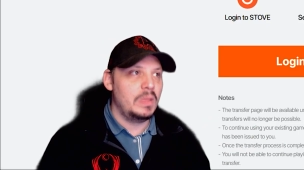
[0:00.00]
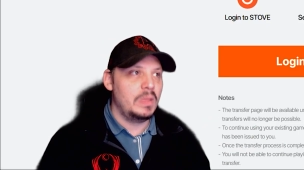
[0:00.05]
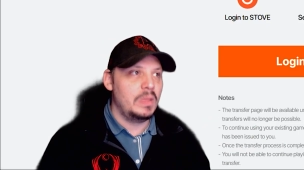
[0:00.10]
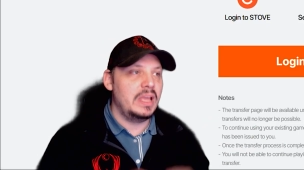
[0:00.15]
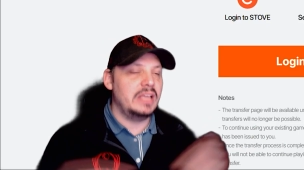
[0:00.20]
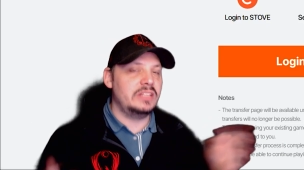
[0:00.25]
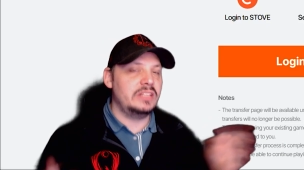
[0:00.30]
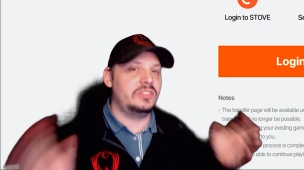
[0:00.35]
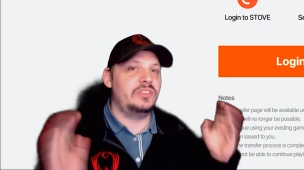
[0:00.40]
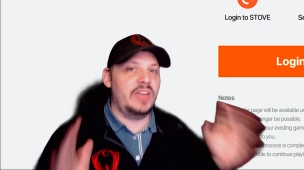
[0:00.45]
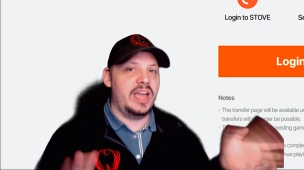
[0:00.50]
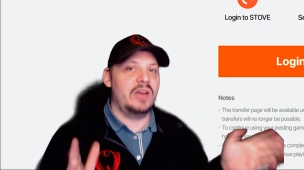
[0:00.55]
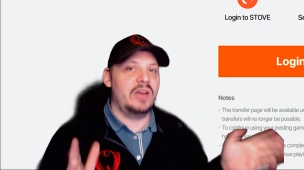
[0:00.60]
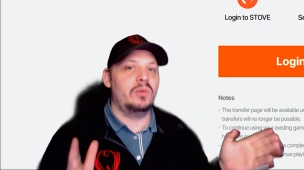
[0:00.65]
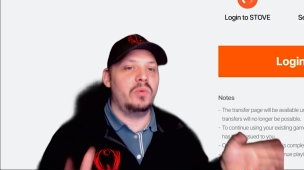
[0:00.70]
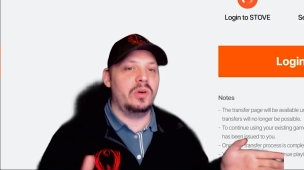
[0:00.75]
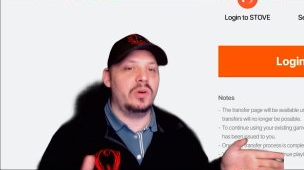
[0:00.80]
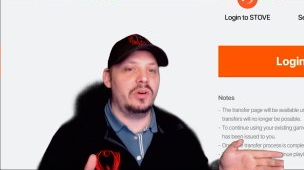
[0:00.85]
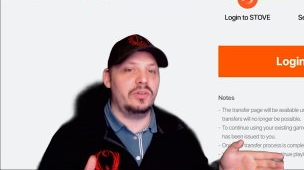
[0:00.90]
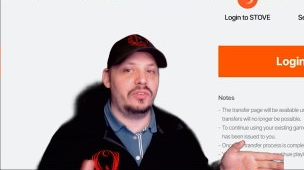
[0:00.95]
Is that
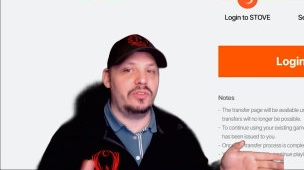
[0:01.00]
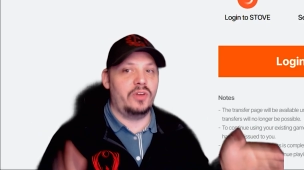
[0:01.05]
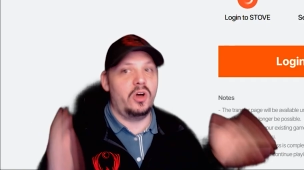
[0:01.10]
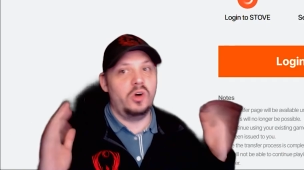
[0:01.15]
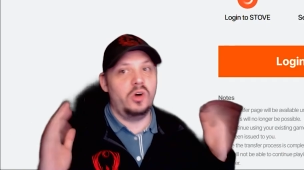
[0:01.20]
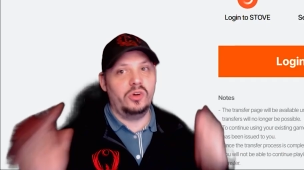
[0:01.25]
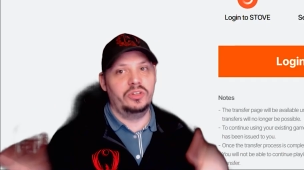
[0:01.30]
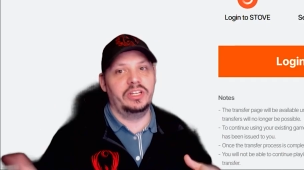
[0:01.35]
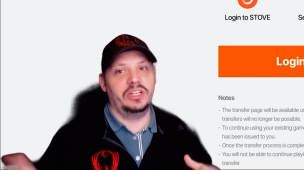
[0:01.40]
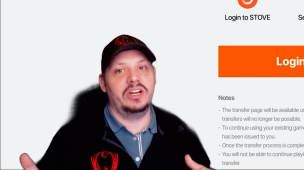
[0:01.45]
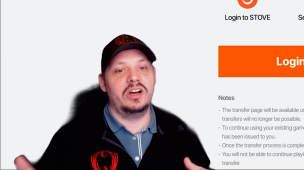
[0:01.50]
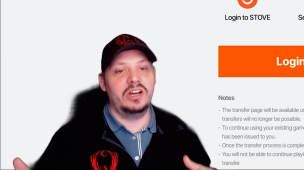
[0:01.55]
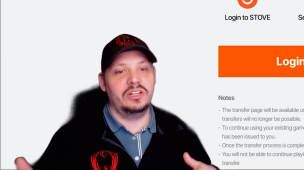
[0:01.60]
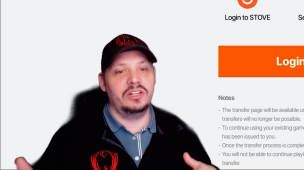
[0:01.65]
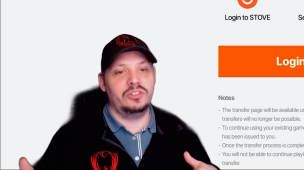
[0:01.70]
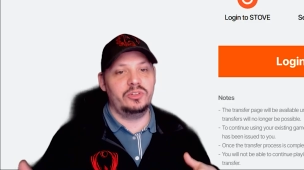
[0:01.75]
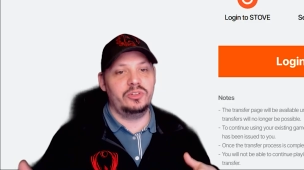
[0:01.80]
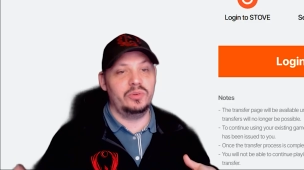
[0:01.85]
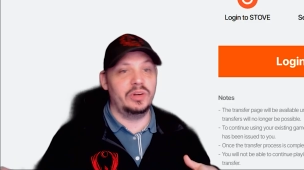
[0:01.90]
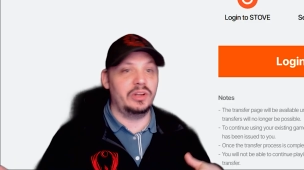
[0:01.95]
worth holding
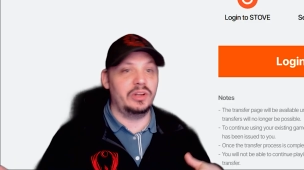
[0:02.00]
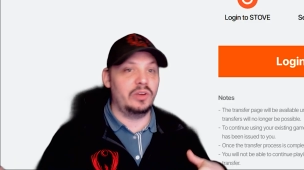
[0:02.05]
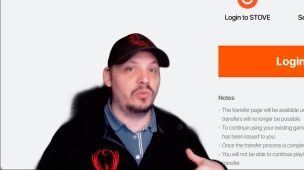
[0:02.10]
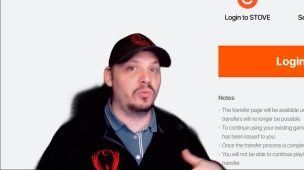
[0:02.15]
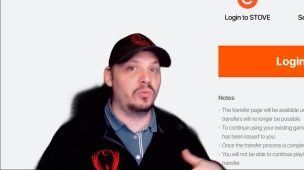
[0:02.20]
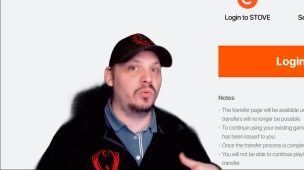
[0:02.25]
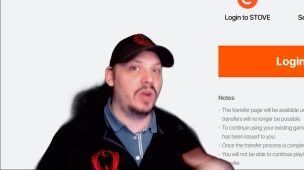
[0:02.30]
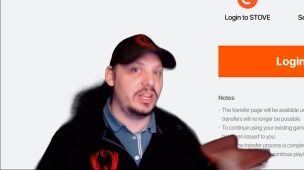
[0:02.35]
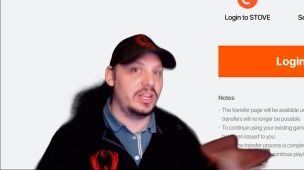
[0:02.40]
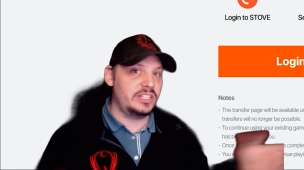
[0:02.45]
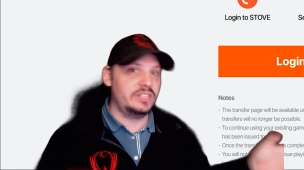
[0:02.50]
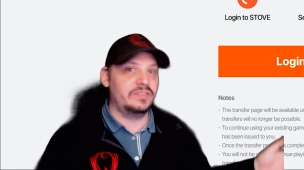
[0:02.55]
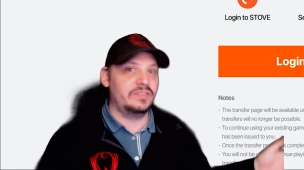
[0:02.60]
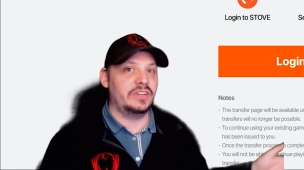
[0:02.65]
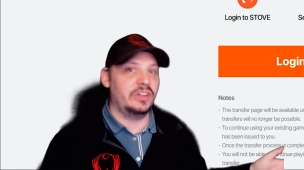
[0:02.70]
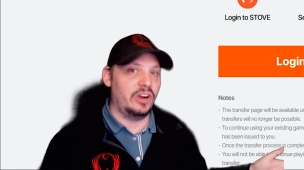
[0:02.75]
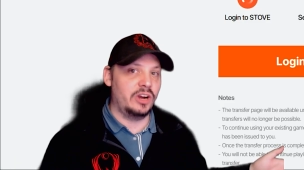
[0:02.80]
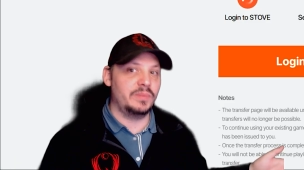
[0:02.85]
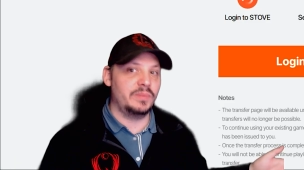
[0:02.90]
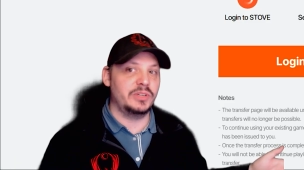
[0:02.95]
on to a rest of a
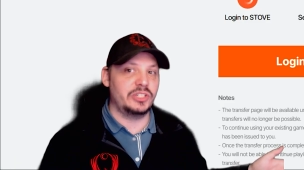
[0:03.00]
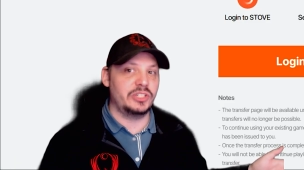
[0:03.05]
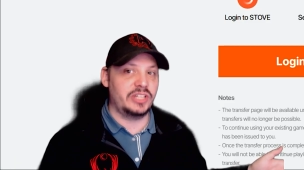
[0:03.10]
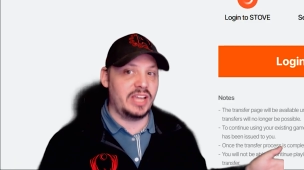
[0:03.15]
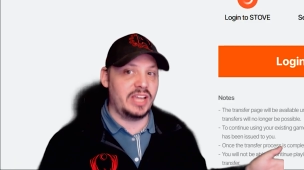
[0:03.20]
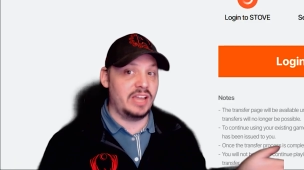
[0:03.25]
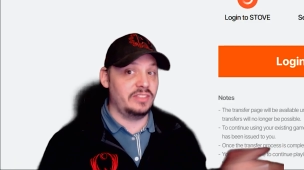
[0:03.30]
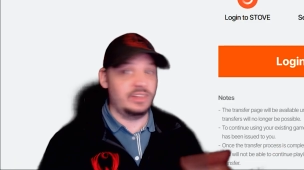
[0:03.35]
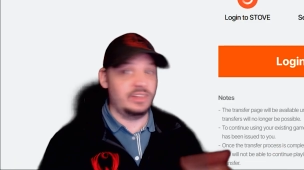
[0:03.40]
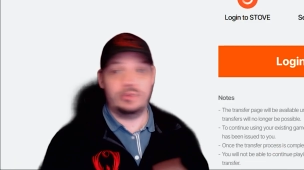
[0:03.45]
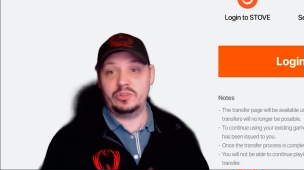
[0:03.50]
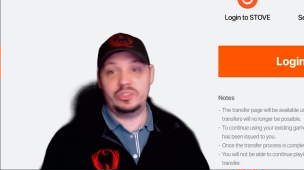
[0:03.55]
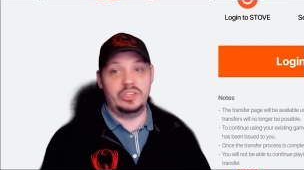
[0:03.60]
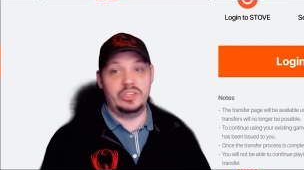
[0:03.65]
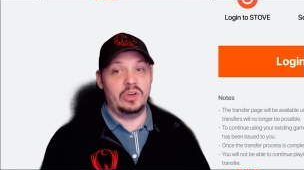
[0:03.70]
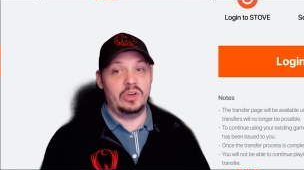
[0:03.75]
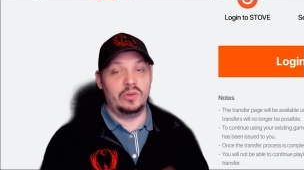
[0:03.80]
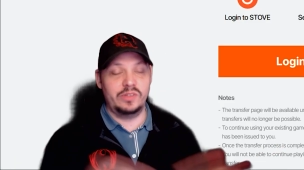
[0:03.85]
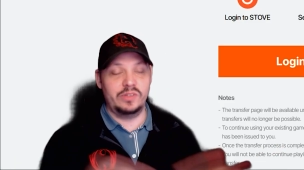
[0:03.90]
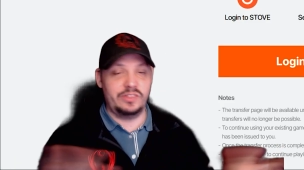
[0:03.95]
garbage account that was
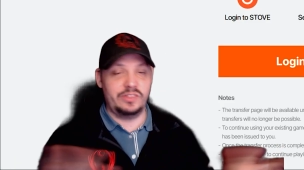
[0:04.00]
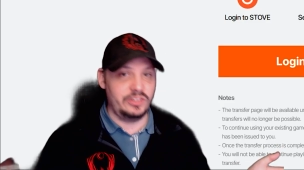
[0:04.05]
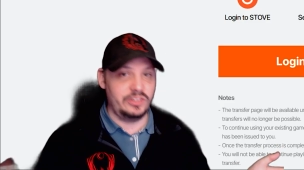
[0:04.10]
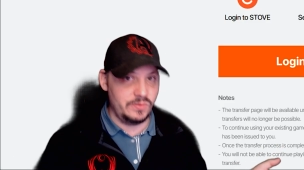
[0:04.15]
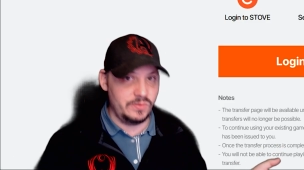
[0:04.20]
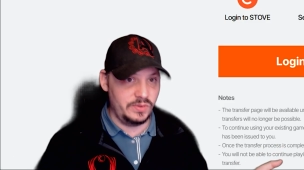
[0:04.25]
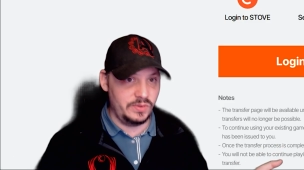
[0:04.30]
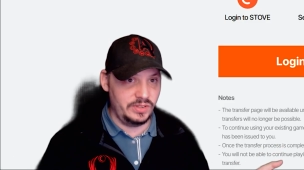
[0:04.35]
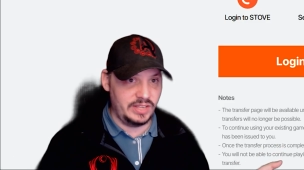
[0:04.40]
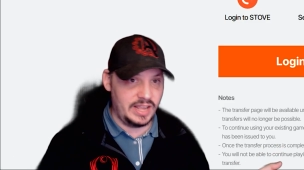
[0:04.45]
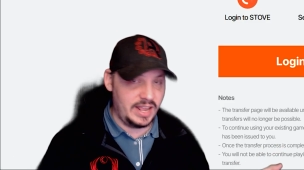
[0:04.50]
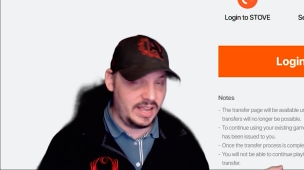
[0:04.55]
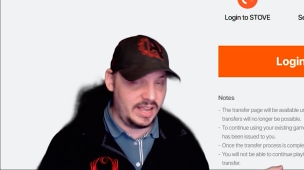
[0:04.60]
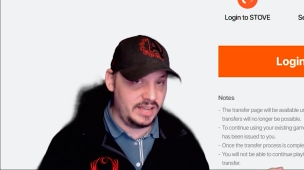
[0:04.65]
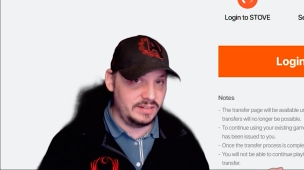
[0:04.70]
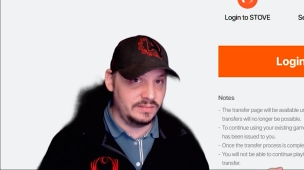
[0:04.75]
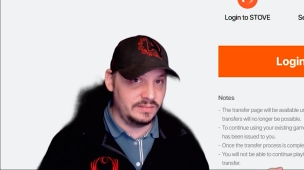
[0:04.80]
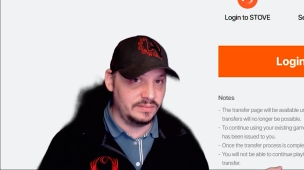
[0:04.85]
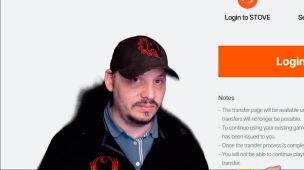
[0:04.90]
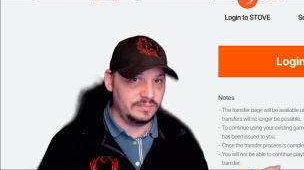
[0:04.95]
the only thing you really
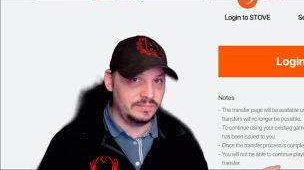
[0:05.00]
had?